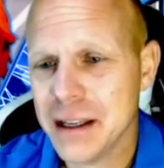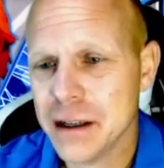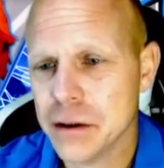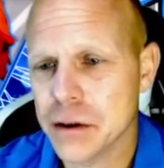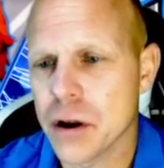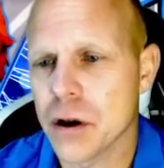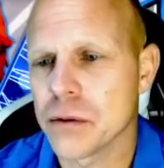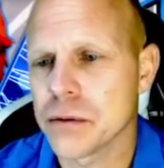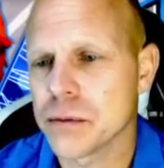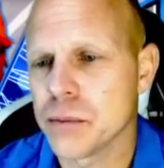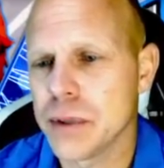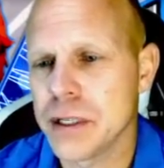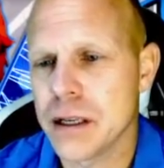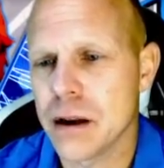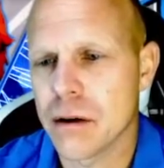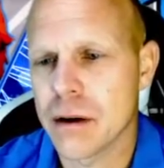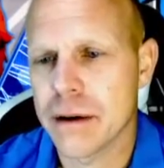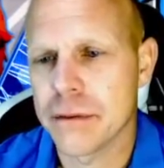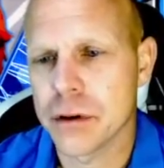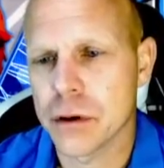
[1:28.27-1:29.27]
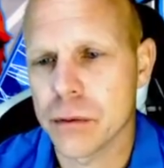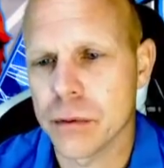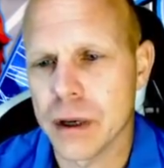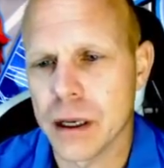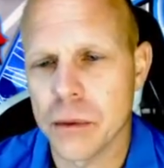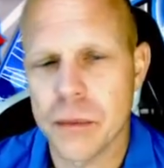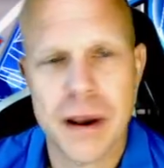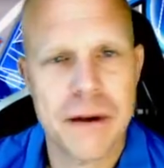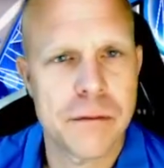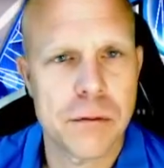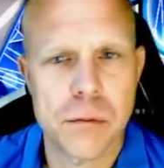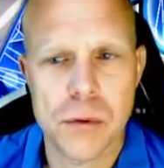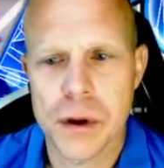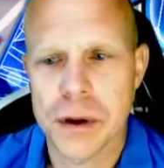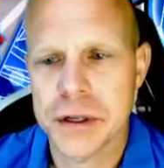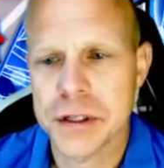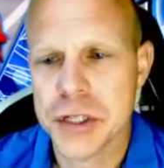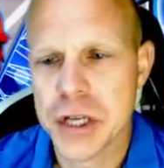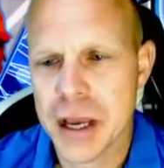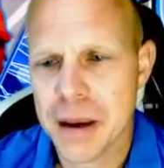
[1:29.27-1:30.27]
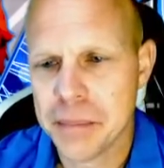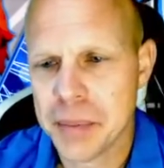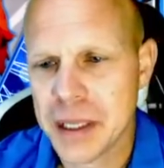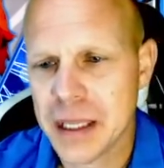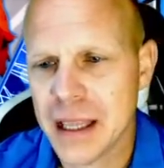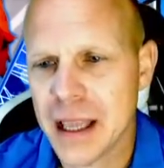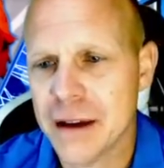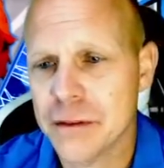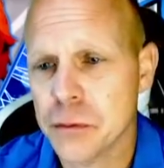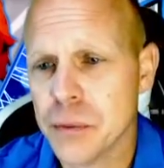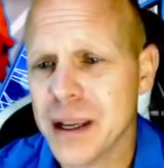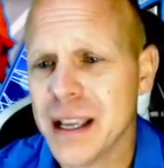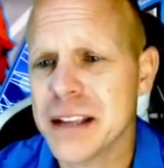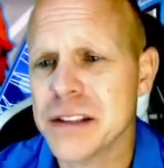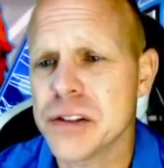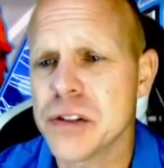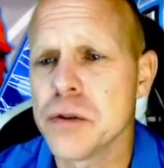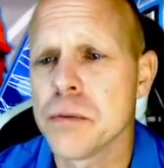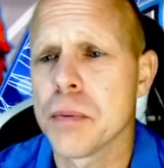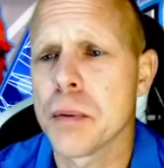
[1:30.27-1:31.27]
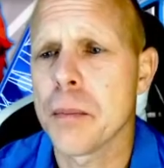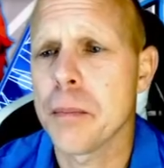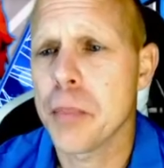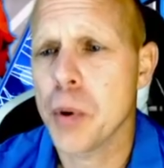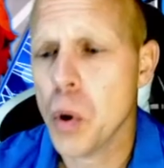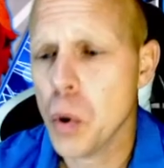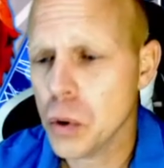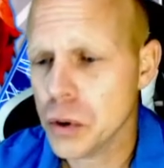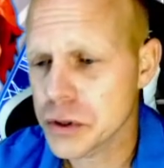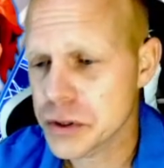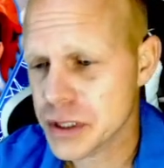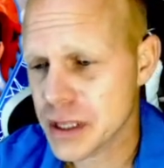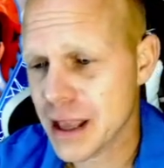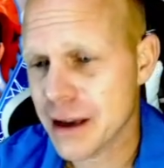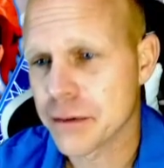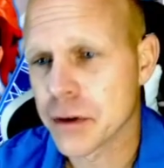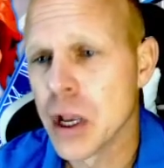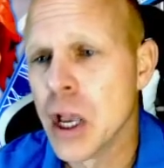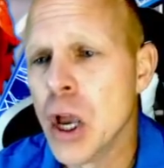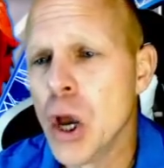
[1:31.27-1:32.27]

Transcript: No, we don't have a queen. We have a royal champion left. We got super bowlers left.